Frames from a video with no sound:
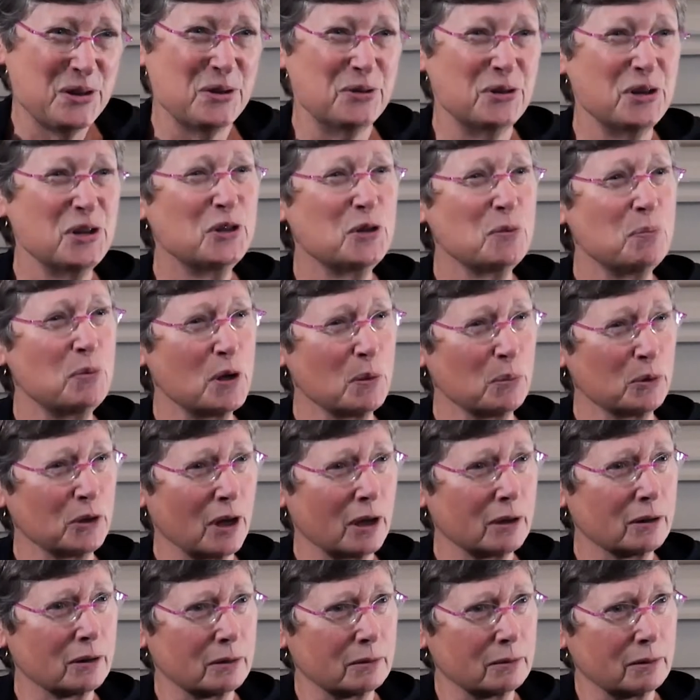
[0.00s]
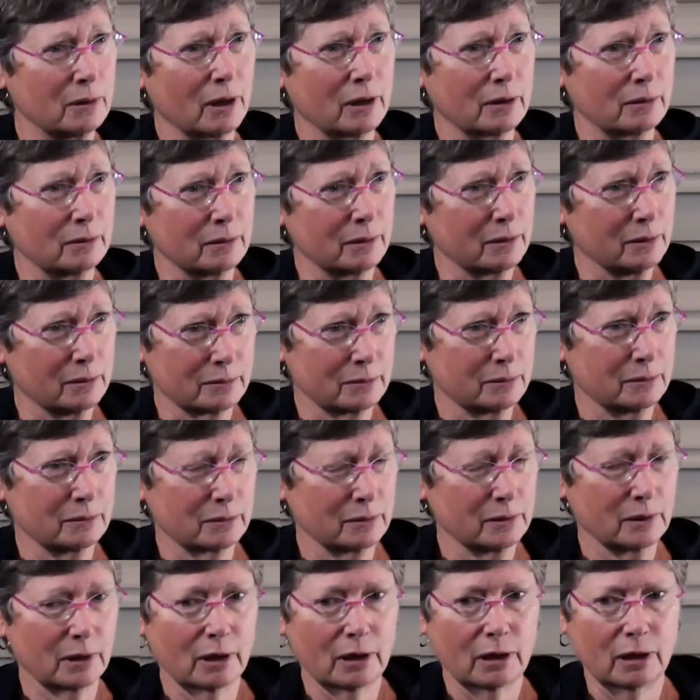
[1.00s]
You need to be able to, and
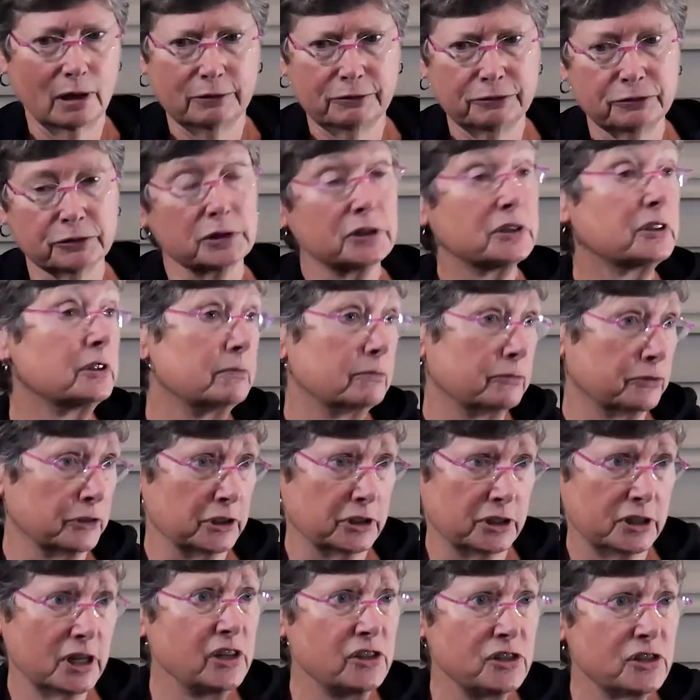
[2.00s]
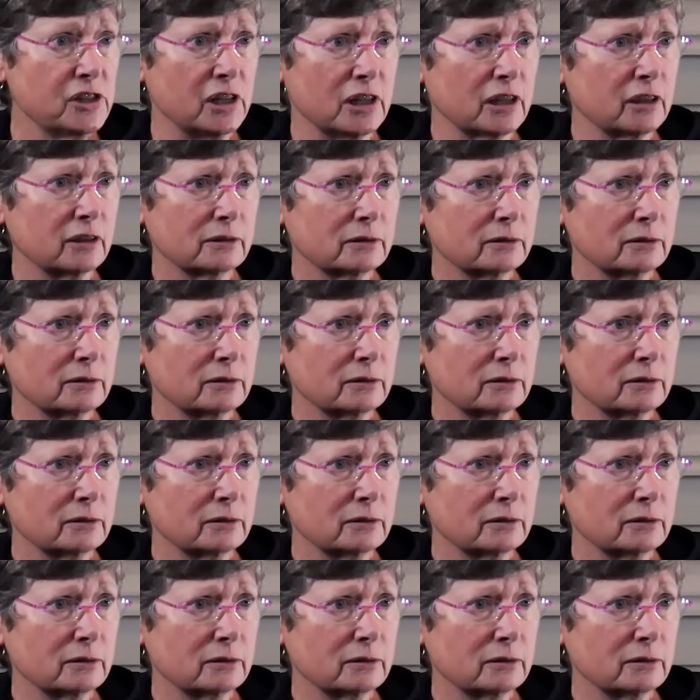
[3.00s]
for a testing